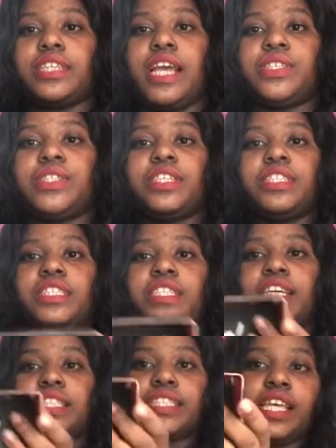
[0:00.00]
As you can see here,
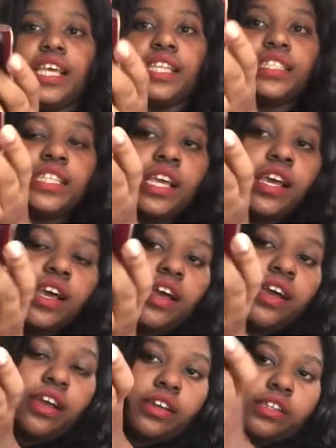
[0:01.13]
it says,
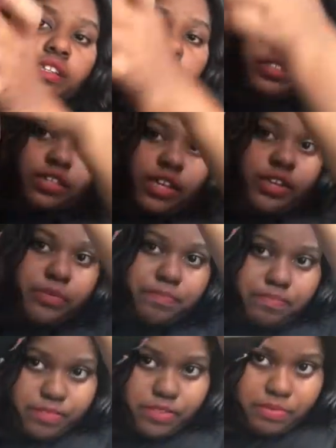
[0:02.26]
yeah, you
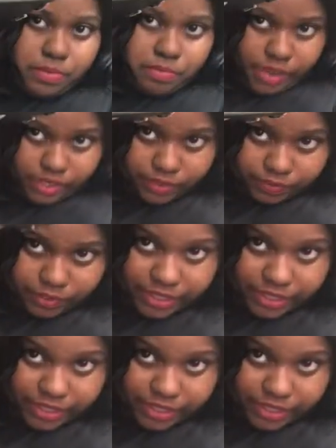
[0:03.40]
will be back to front.